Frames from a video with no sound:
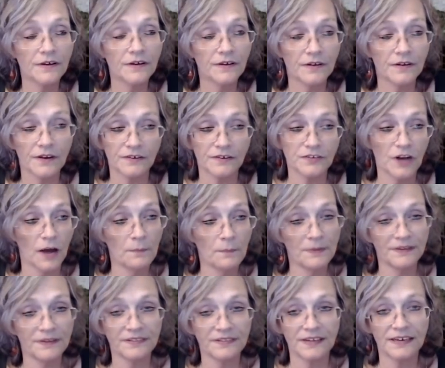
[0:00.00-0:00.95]
a
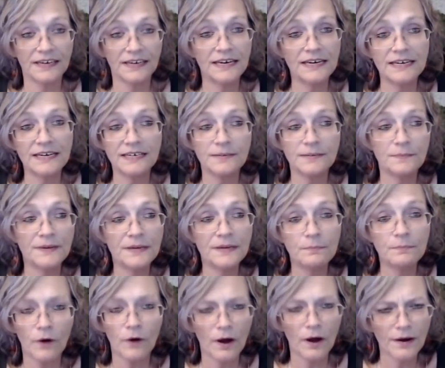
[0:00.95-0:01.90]
topic that needed to be
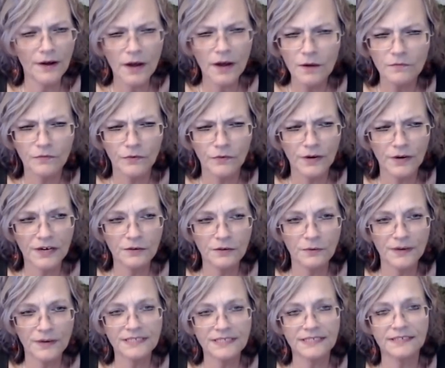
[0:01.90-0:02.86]
brought up for any
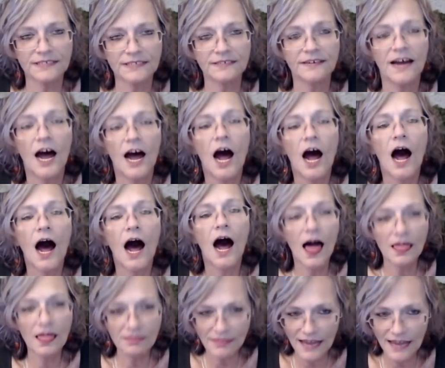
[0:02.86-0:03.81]
reason,
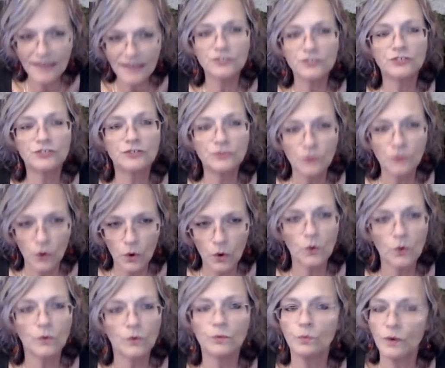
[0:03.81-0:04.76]
unless you
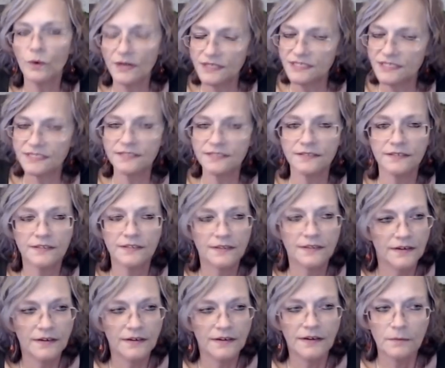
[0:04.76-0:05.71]
hold what's
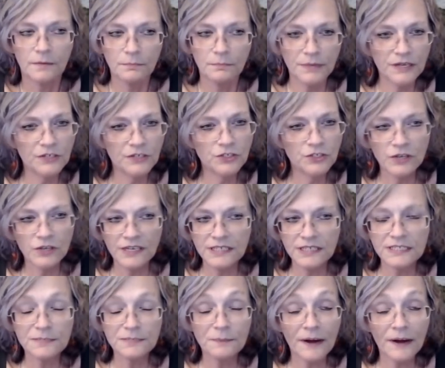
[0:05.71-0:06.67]
been
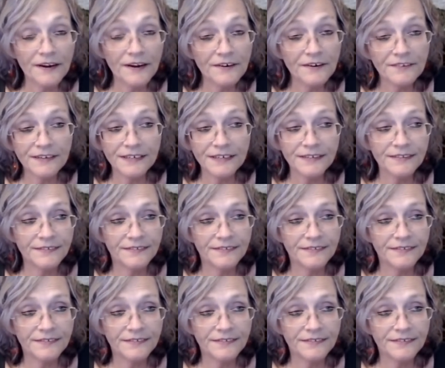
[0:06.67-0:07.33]
transpiring,